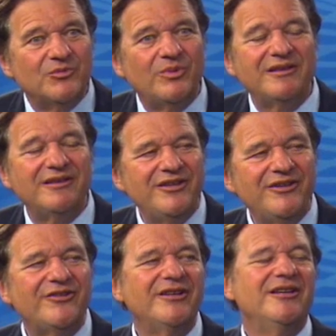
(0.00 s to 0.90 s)
1
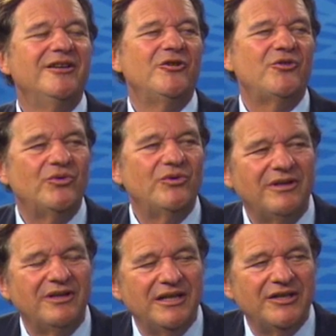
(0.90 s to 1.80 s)
year rule.
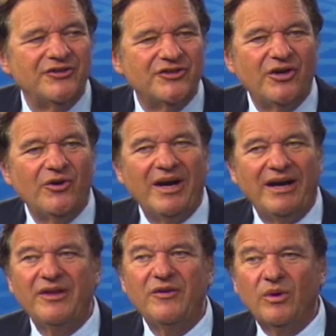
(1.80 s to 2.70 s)
So I
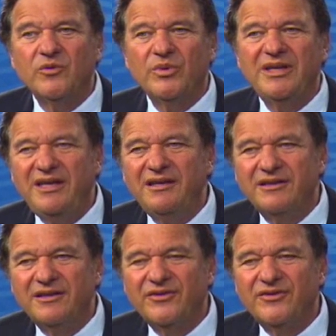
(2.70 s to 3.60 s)
think what we need is